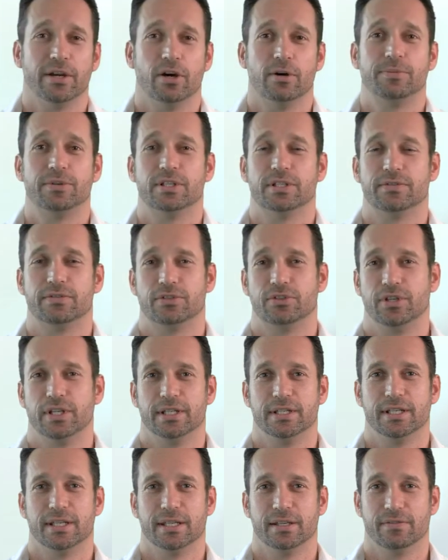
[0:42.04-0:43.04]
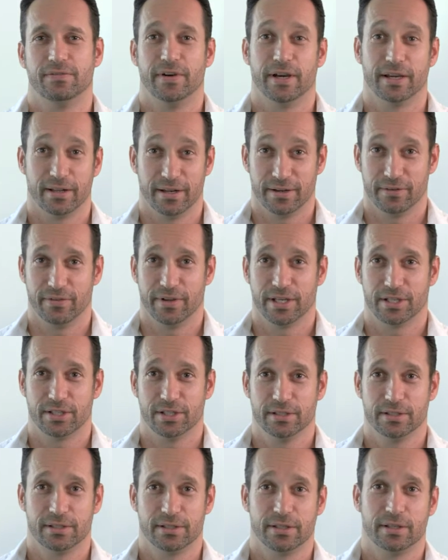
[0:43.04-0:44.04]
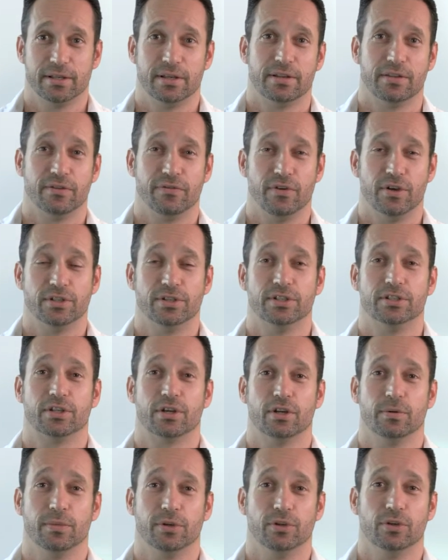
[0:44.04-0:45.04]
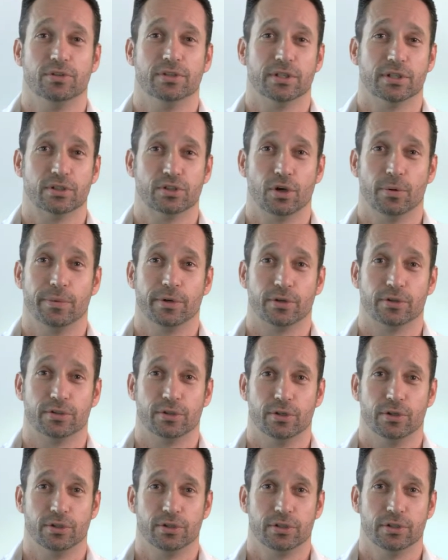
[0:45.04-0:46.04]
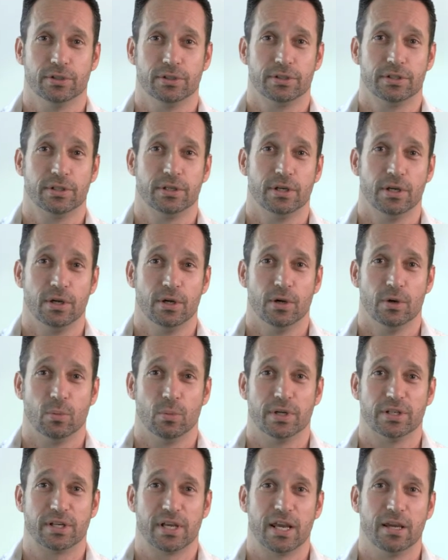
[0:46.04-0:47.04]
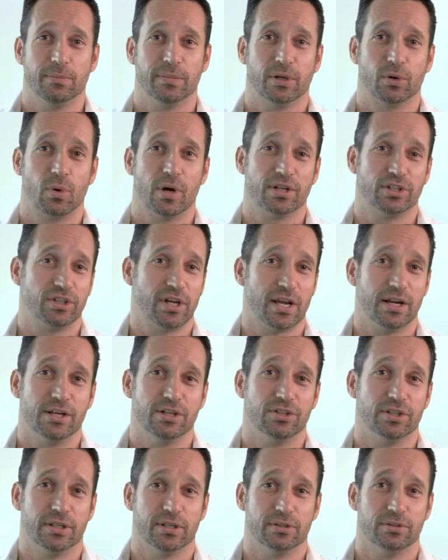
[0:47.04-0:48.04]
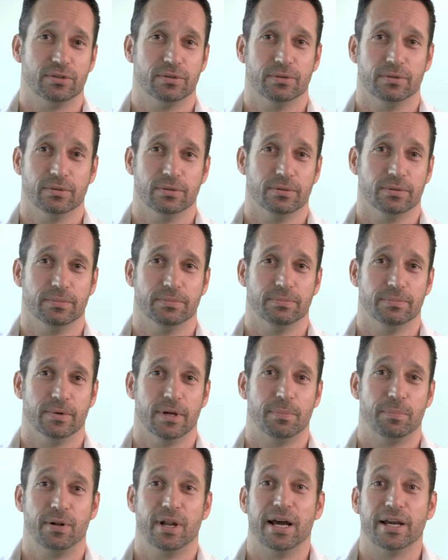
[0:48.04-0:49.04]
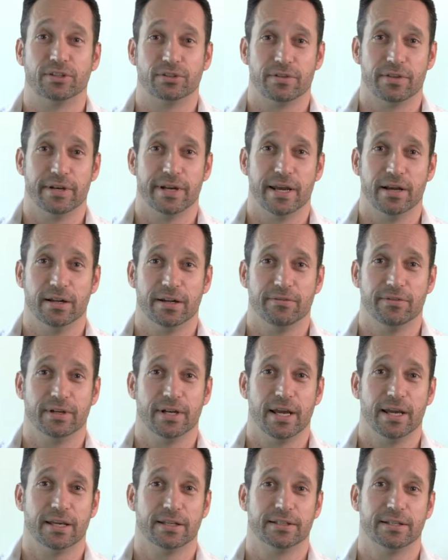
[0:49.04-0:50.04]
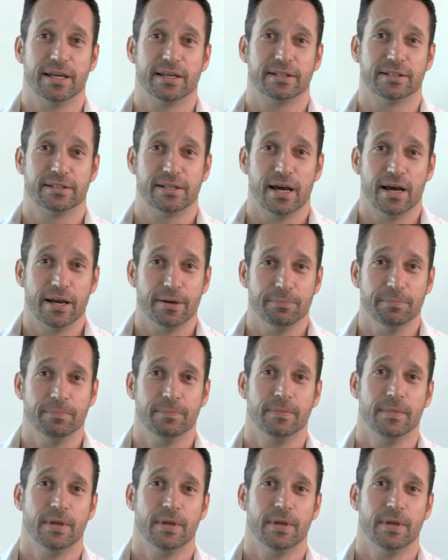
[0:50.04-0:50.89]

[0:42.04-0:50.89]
options for treating fungal infections. The first is going to be using topical solutions, which can be quite challenging to apply to the nail every day. It takes time,